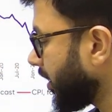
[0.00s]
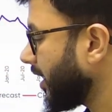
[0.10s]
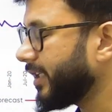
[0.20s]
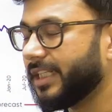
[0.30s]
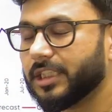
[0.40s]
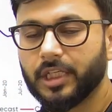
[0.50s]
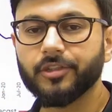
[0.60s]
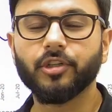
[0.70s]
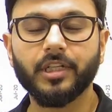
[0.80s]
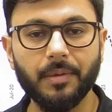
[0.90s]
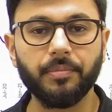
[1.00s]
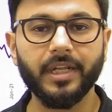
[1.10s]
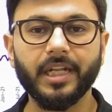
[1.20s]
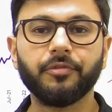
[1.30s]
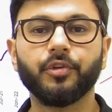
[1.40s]
This is a
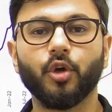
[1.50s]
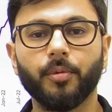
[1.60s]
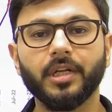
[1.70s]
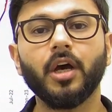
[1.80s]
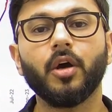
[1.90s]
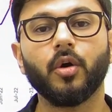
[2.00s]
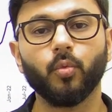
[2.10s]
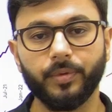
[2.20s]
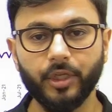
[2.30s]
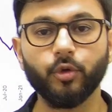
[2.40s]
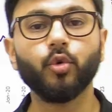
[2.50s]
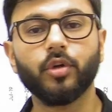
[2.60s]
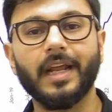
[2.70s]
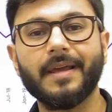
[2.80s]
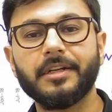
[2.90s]
temporary phenomena due to
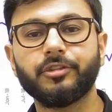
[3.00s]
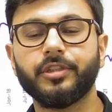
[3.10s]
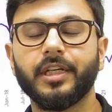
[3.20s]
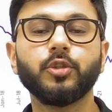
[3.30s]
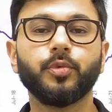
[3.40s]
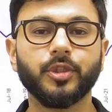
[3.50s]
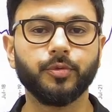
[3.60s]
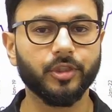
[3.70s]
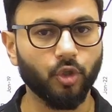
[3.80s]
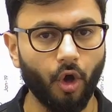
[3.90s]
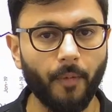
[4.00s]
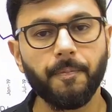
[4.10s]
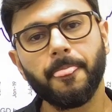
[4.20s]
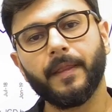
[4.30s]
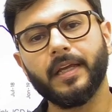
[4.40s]
climate change, which we saw
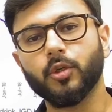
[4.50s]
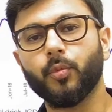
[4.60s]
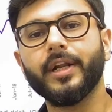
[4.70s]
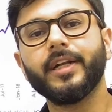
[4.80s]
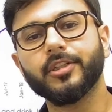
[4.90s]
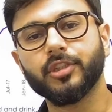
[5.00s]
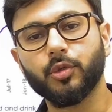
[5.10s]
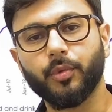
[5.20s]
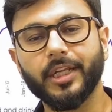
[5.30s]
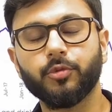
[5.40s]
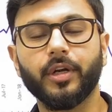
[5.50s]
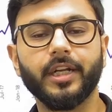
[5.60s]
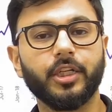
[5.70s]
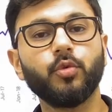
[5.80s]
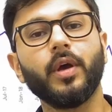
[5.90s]
in the winters in
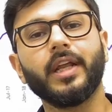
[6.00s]
2022 and